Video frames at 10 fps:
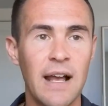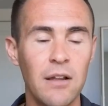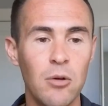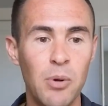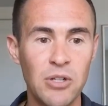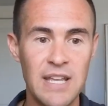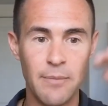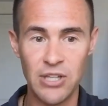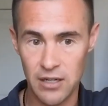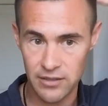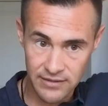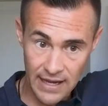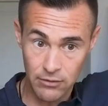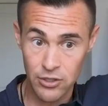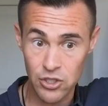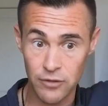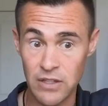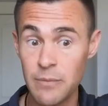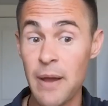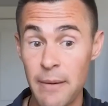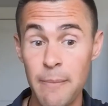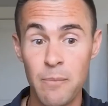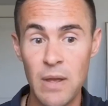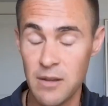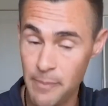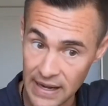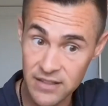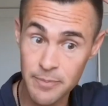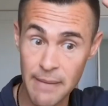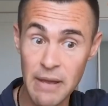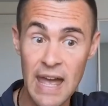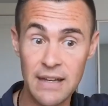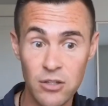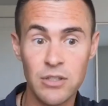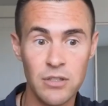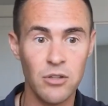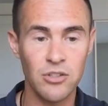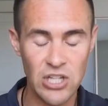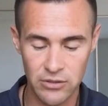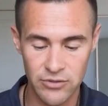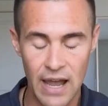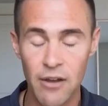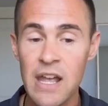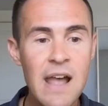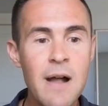I got a little book table here, and the Declaration of Independence is by my head. You can check those out.